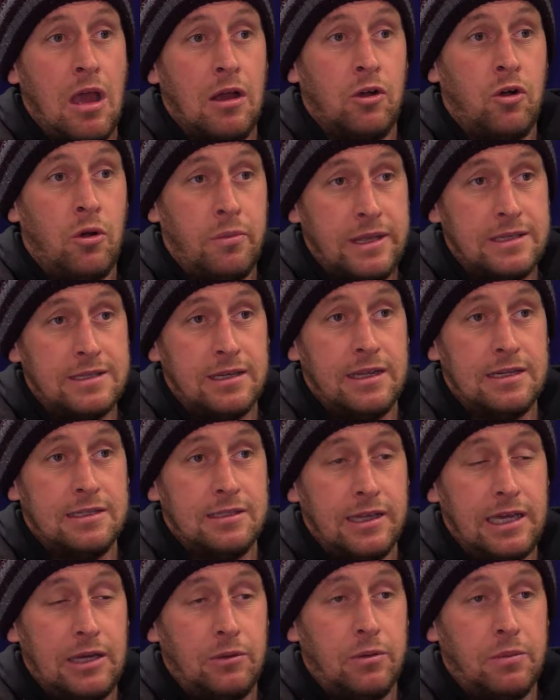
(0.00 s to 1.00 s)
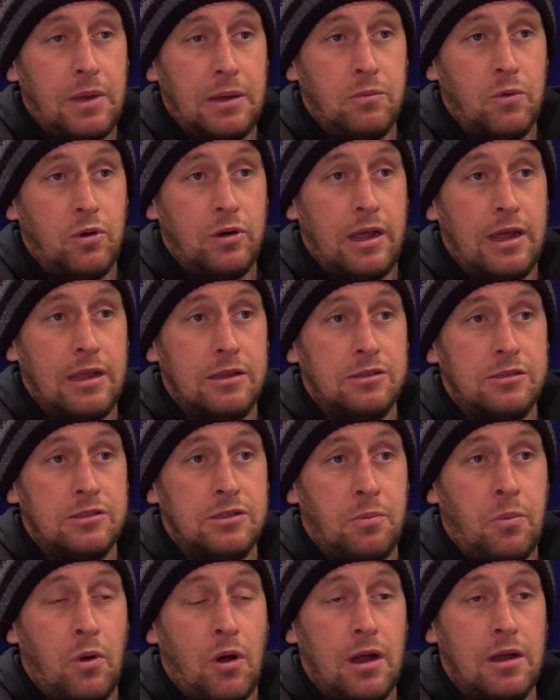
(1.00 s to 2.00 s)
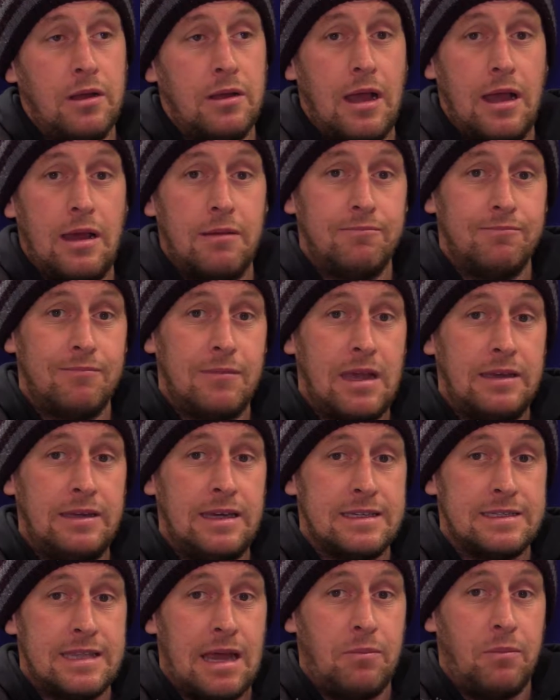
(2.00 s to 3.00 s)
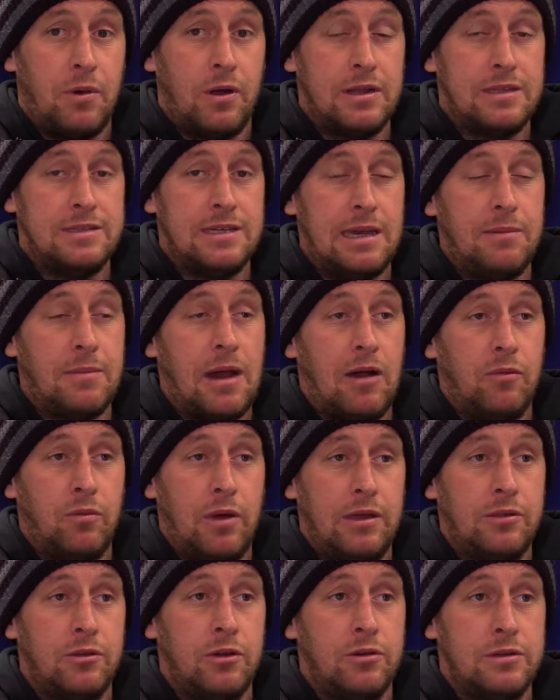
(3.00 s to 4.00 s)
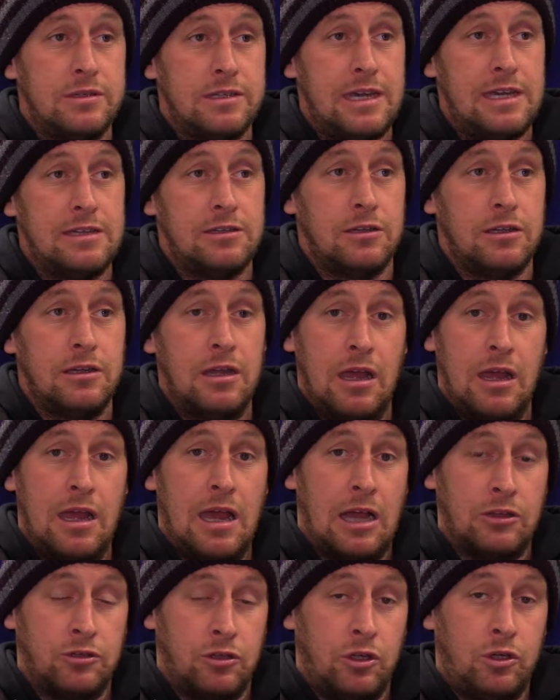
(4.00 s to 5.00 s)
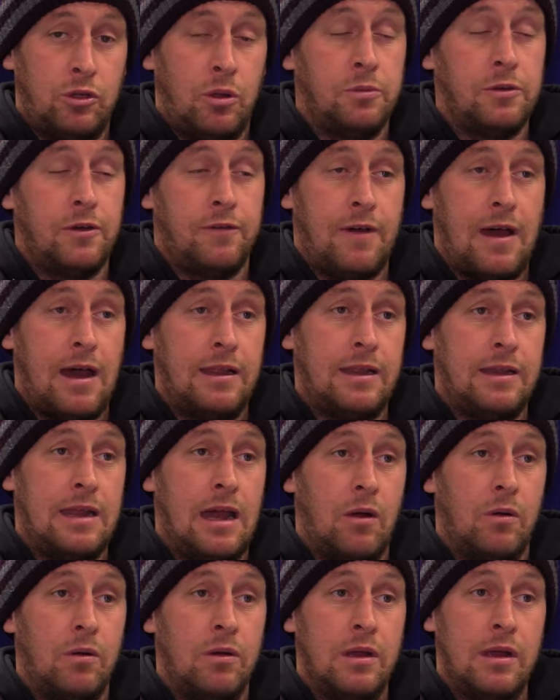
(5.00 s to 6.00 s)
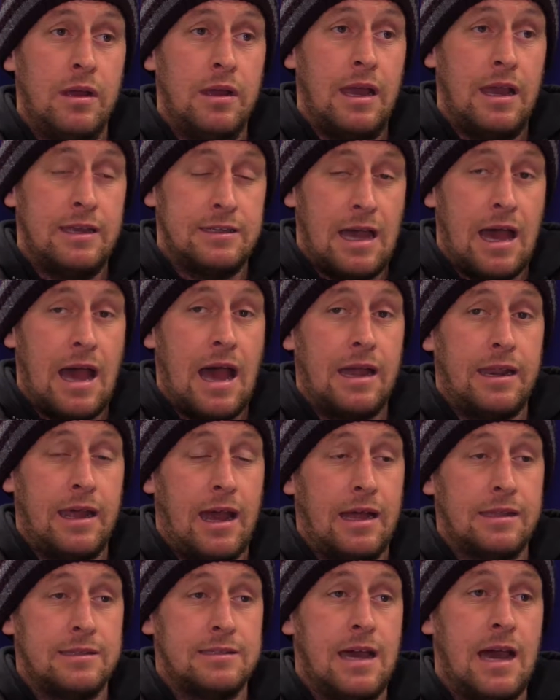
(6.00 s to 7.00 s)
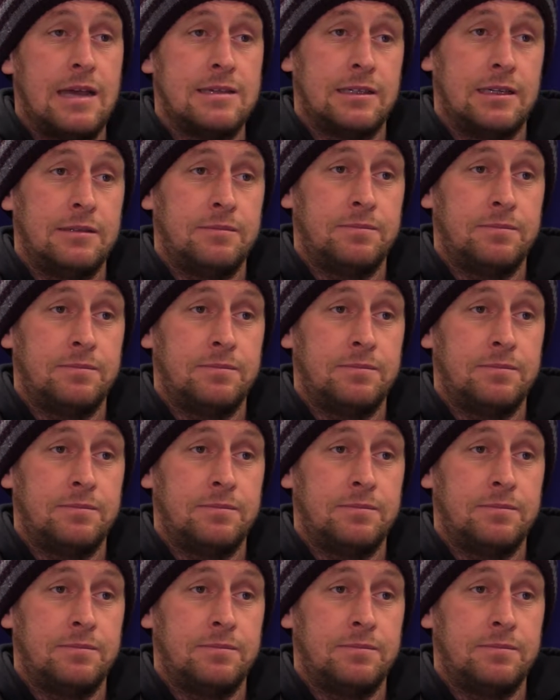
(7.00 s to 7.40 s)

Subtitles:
come into this league with big money, to put your stamp on a team halfway through the season, as all the clubs are finding out, is a hard, hard task.